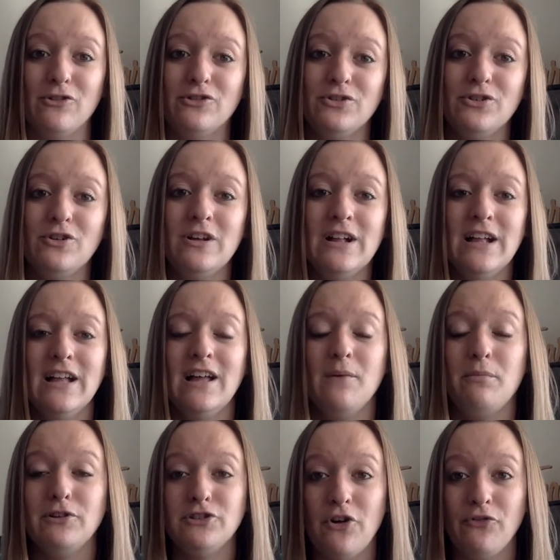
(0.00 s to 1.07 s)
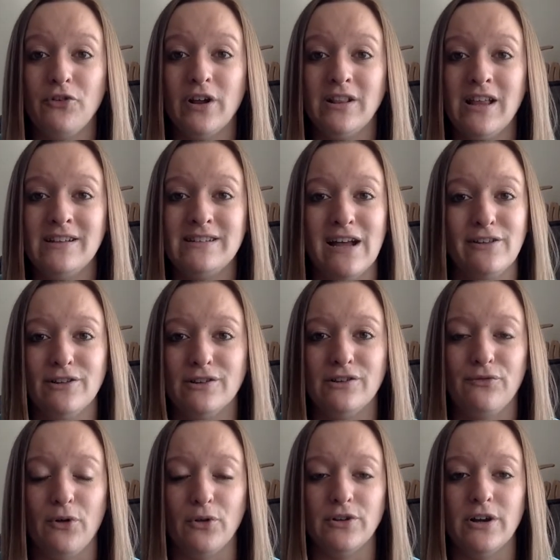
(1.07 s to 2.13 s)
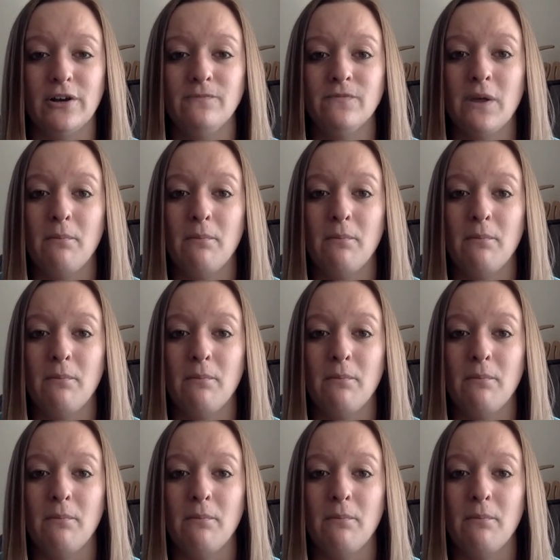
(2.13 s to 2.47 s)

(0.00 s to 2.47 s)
through. But don't forget that downloads folder.